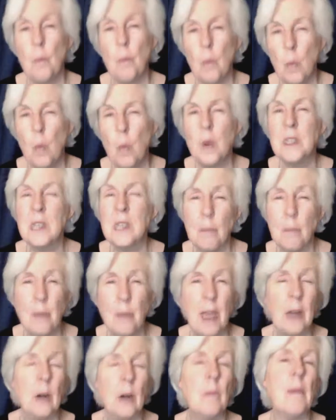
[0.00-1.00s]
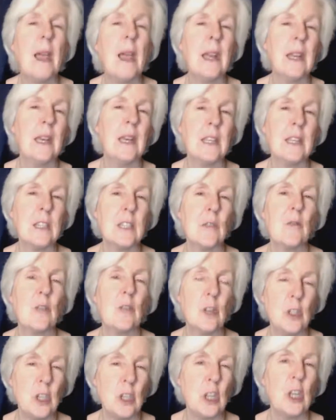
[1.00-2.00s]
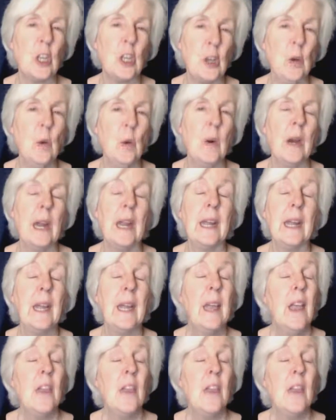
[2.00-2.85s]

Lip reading: was a better mechanism for securing